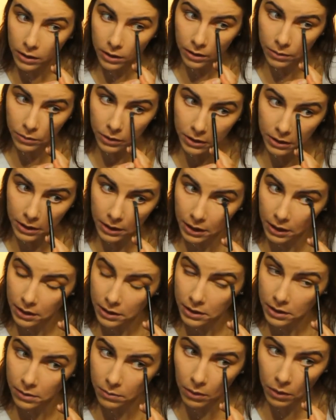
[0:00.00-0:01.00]
I'm just gonna
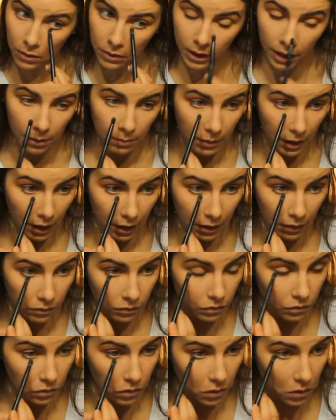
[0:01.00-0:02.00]
smoke that back and
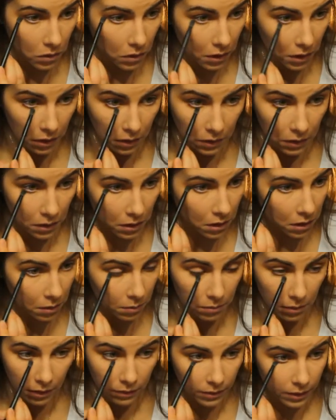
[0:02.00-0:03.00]
forth,
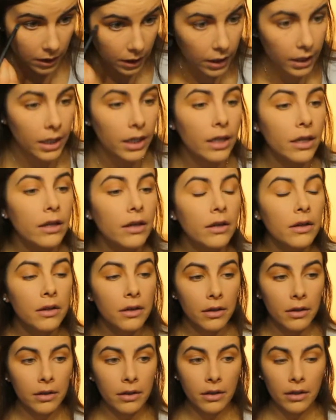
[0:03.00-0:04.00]
buff it in,
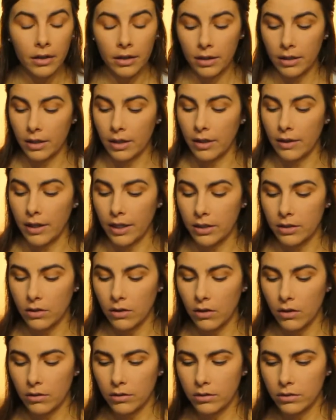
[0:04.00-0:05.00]
and that's
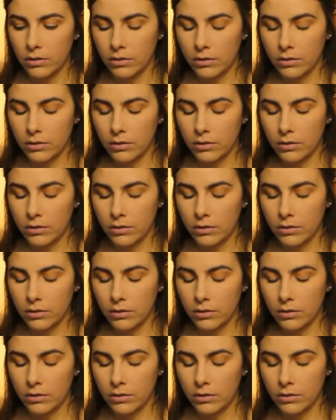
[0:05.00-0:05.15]
all.